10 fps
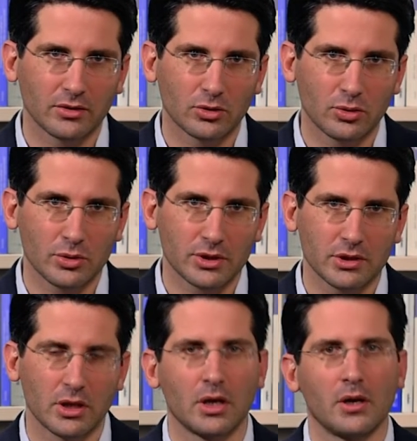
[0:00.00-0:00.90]

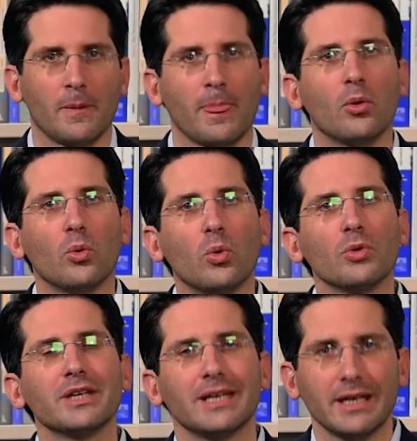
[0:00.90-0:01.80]
course or
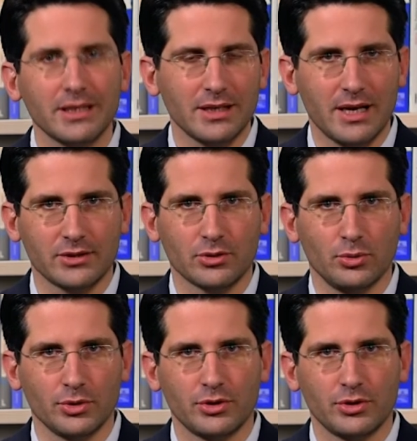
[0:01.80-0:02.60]
the in-class course.